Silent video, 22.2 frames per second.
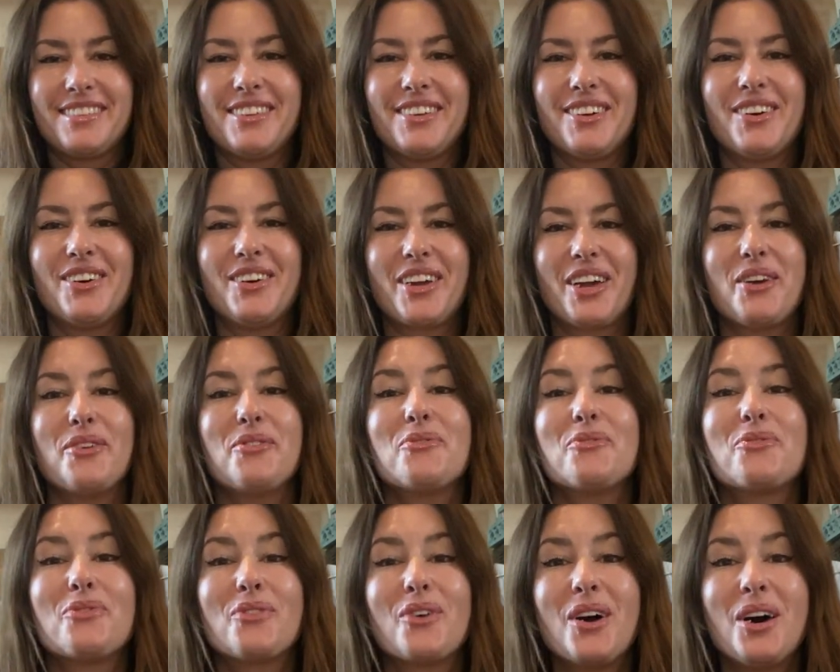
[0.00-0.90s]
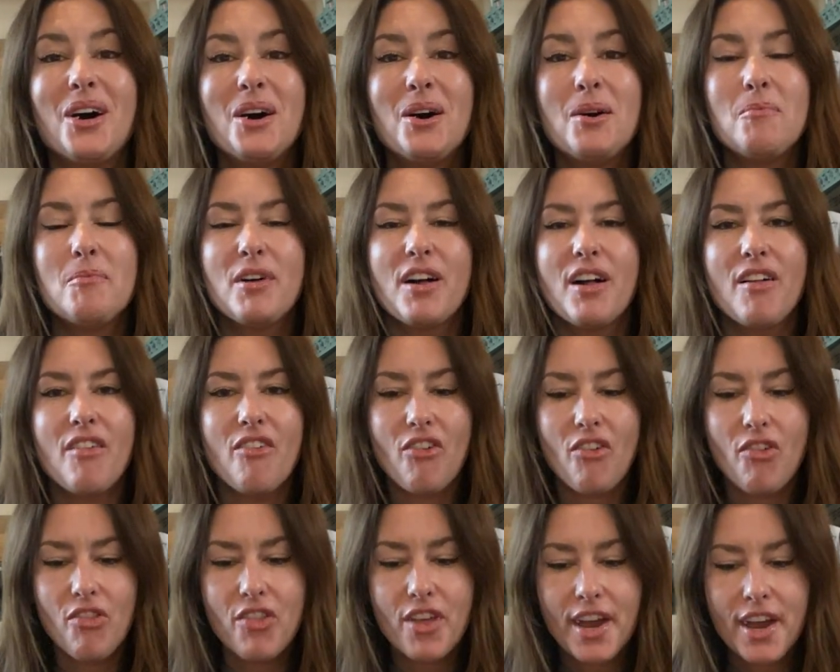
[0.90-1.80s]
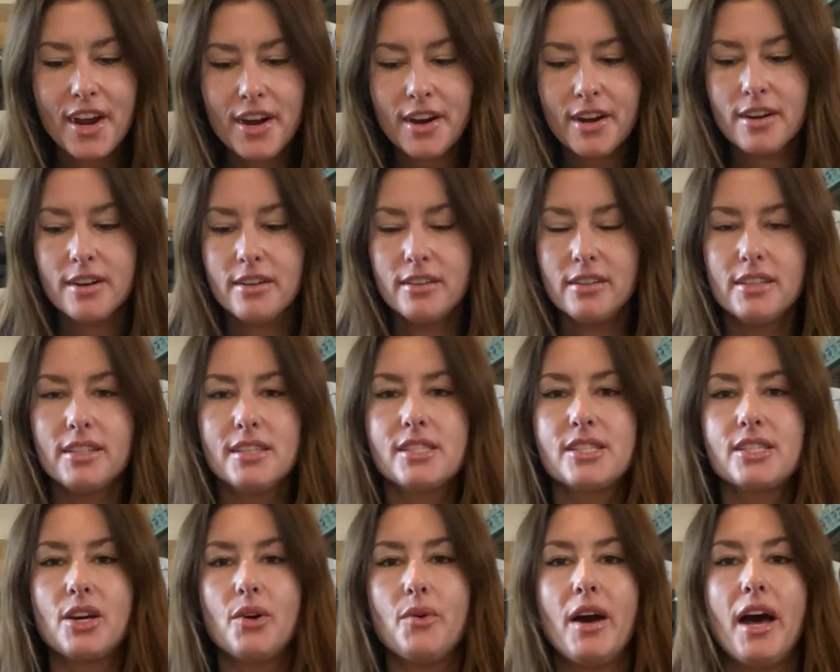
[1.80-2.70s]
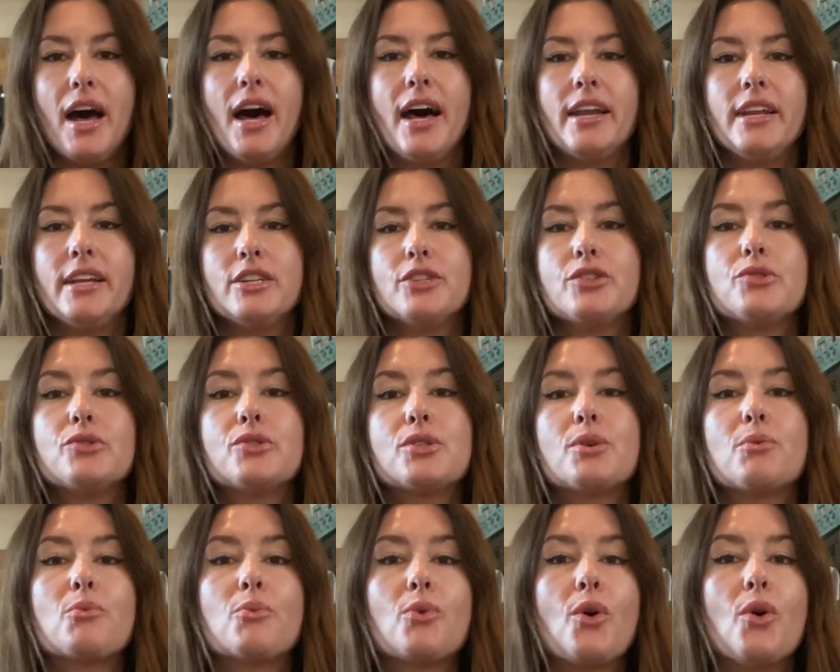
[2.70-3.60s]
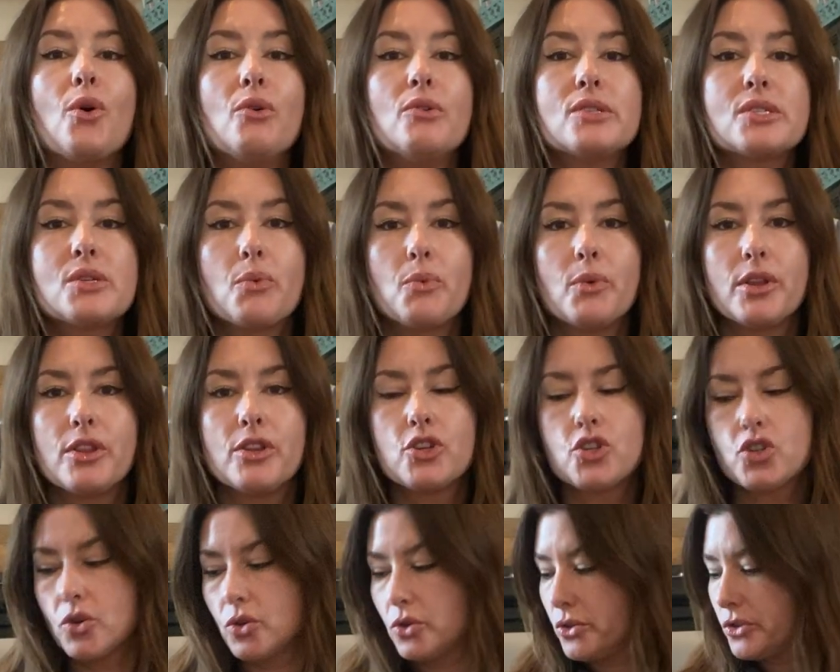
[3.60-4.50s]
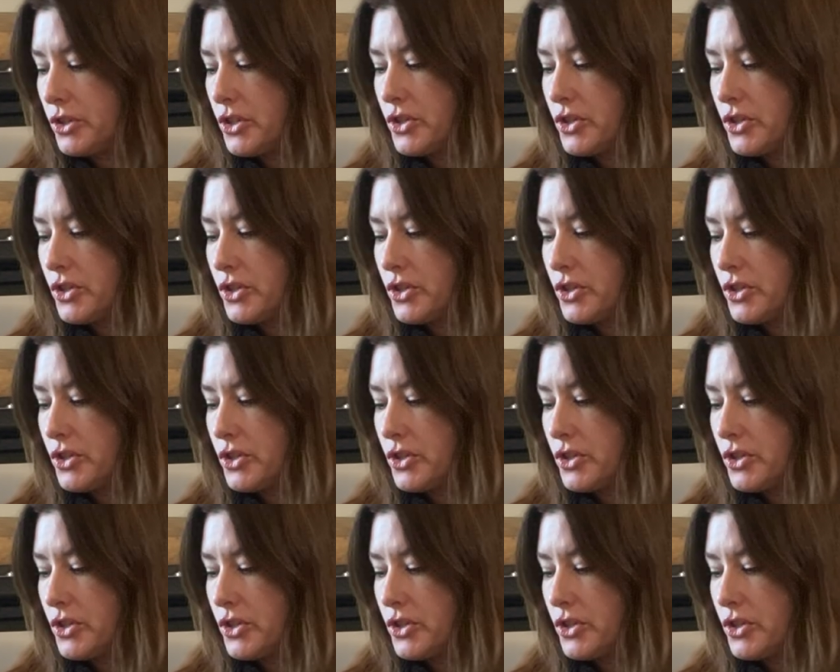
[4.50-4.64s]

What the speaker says: Okay, From there, let's go ahead and do some rolls with the shoulder.